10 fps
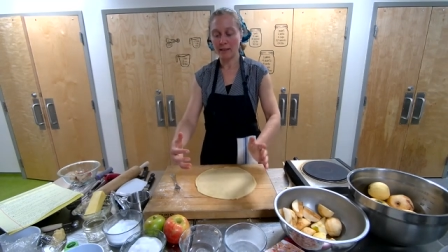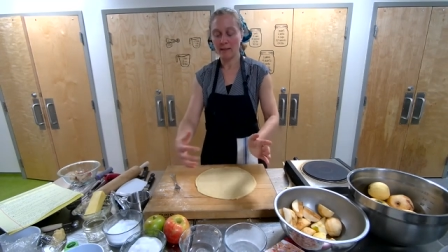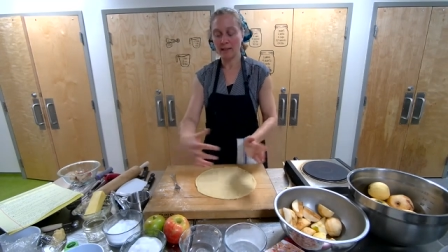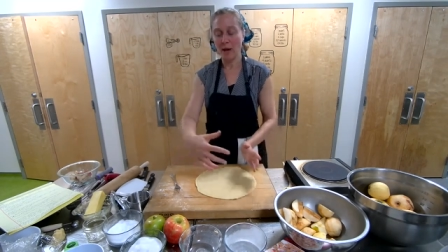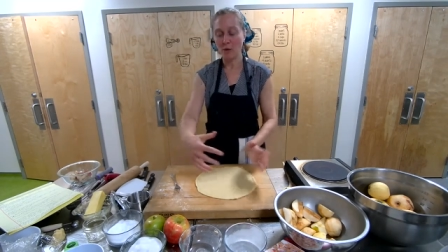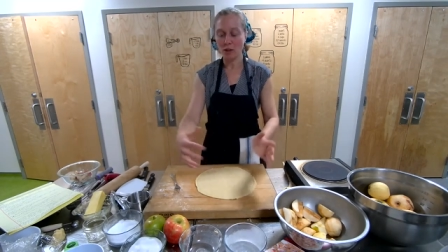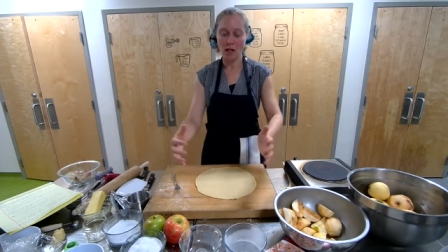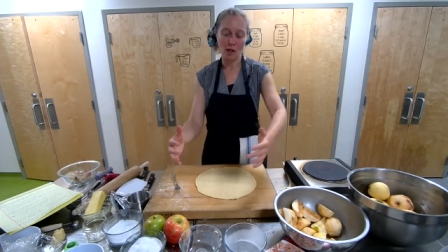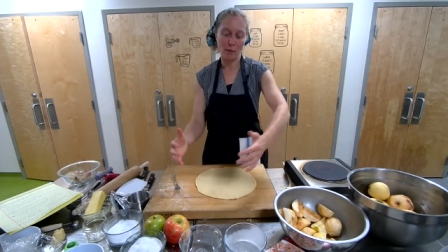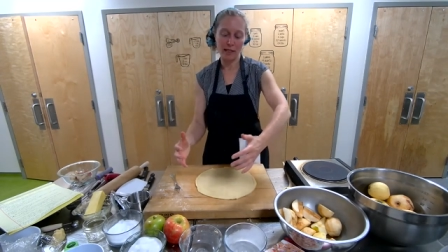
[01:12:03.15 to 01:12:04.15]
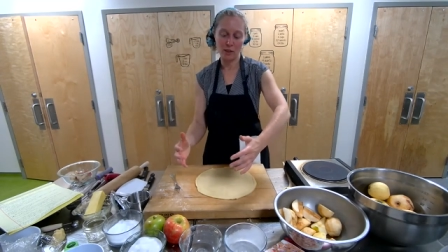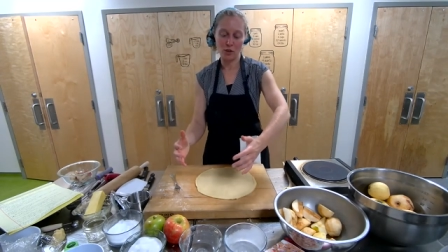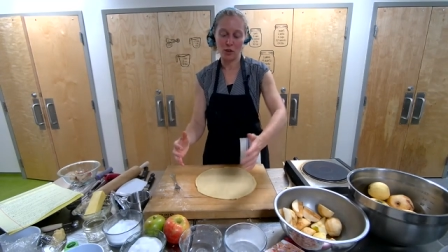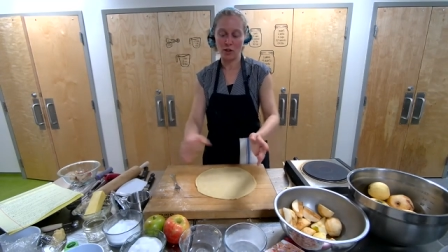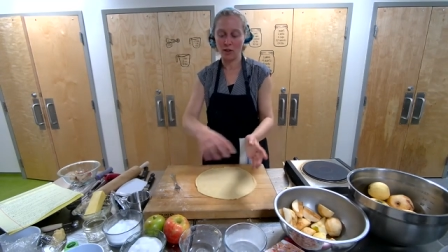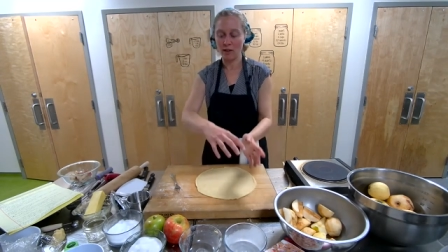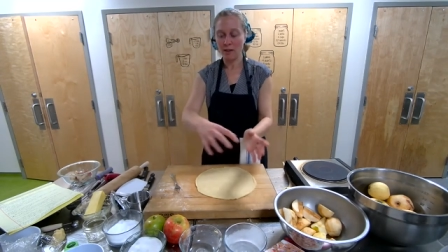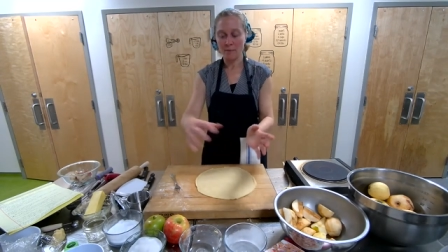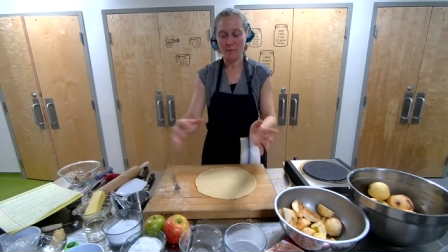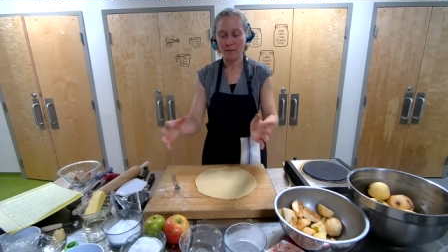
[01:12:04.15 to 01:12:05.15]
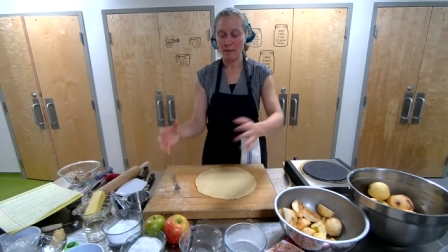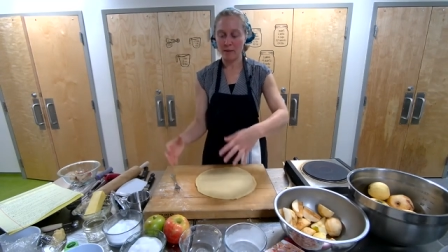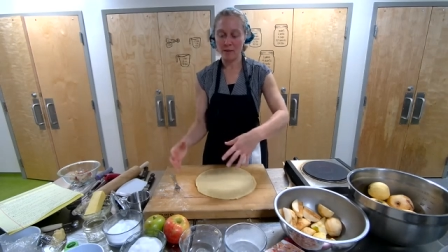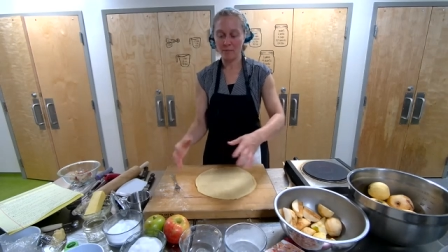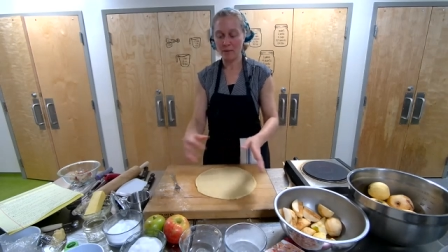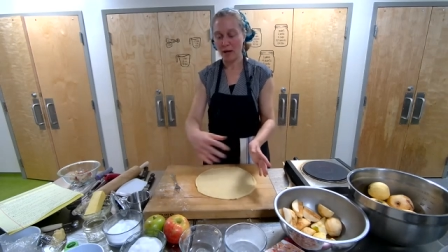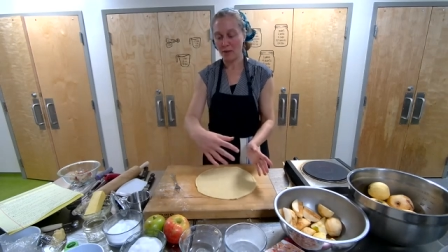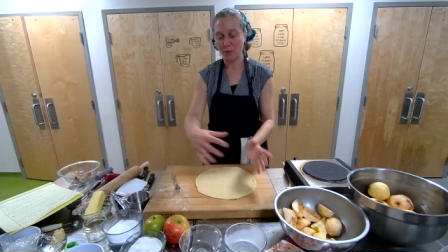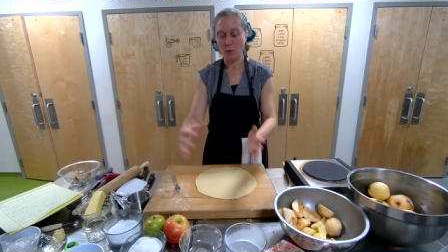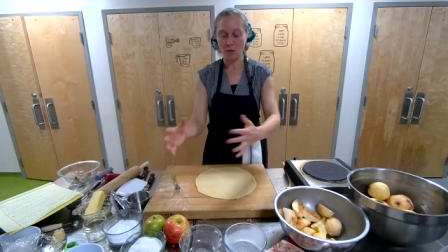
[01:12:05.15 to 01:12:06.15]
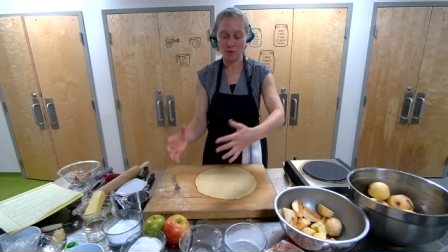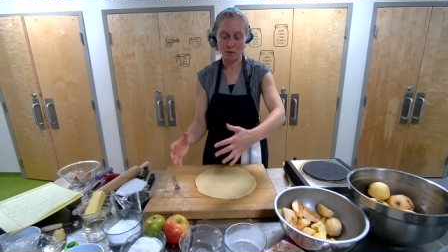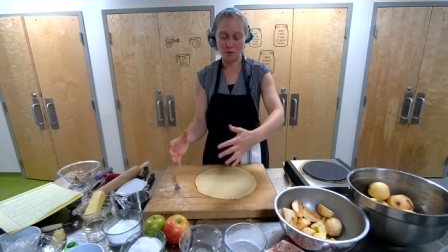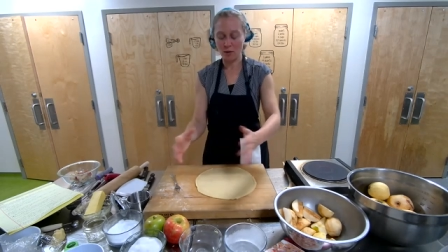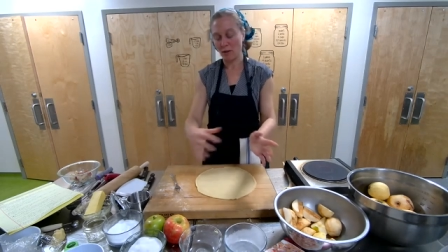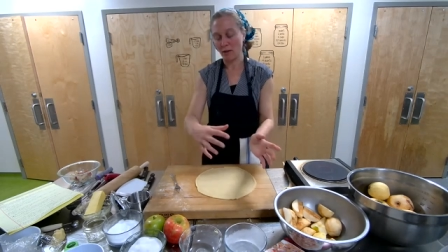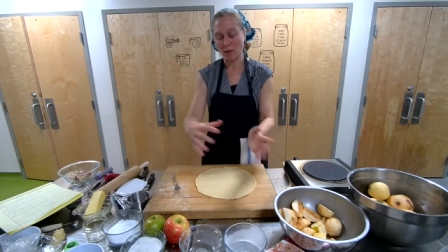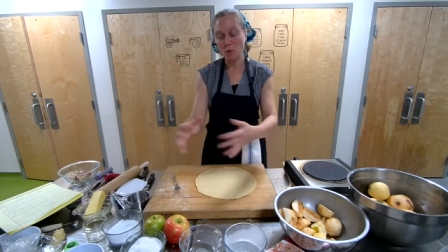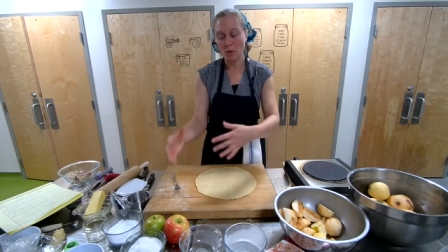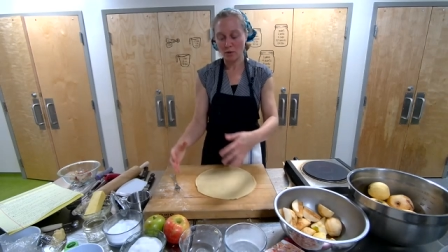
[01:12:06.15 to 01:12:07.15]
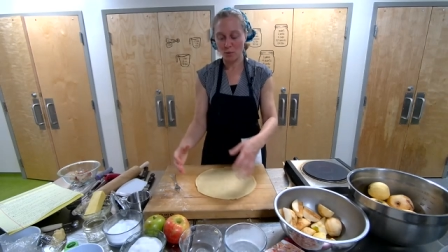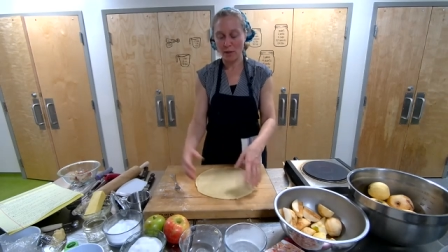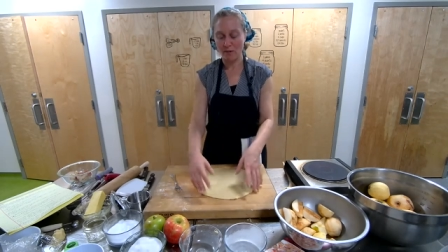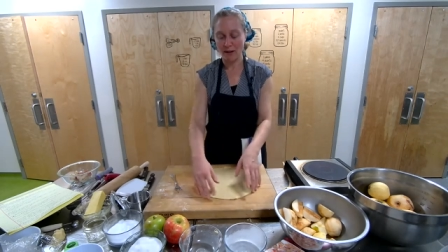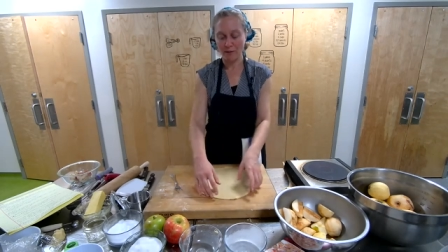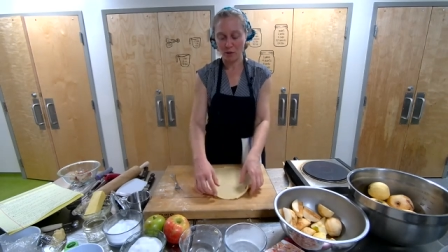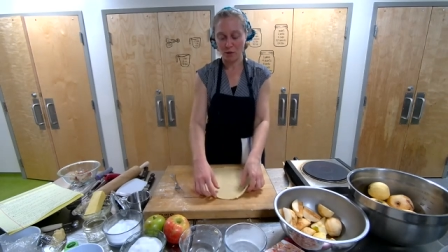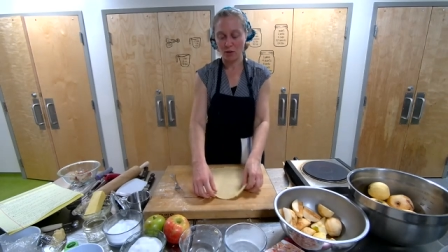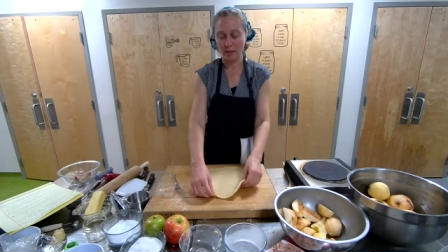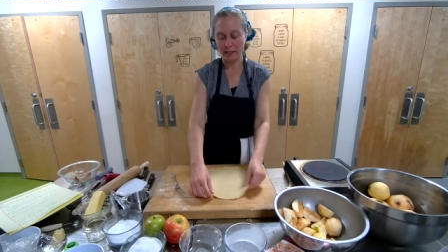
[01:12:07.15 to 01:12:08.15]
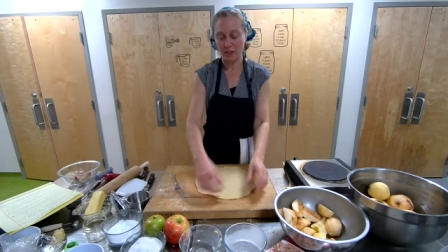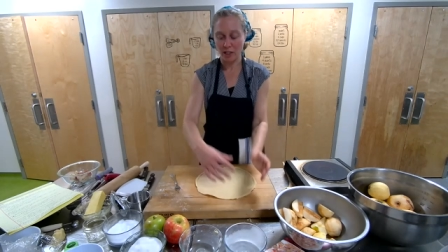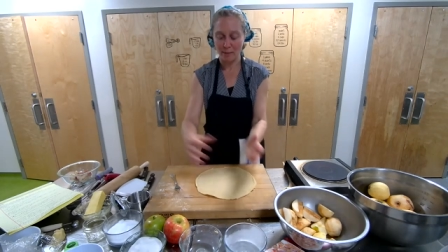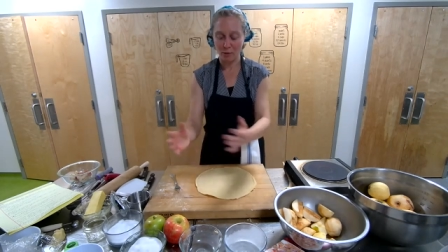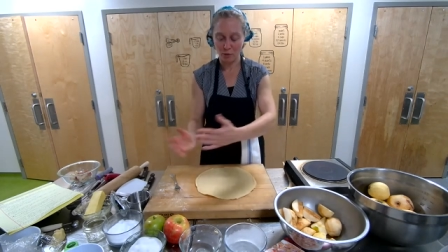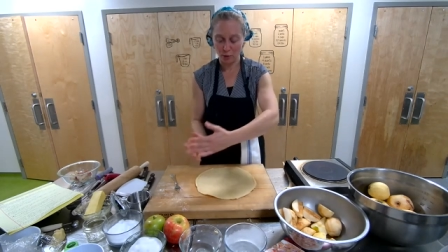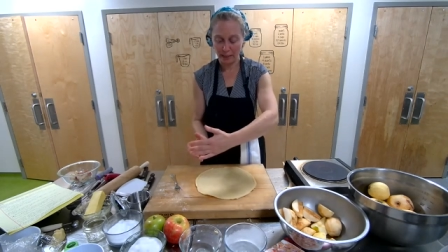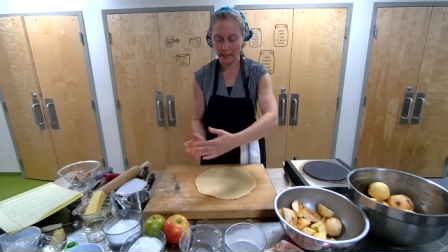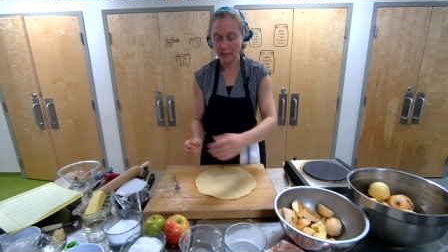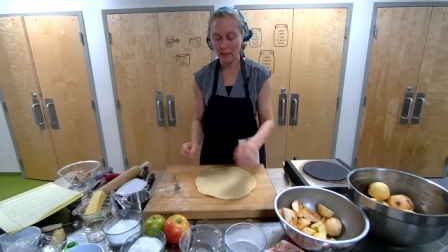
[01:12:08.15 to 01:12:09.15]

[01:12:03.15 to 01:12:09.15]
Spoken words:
counterclockwise turn, maybe, yeah, 3/4 or a quarter of the way around the circle each time you do it.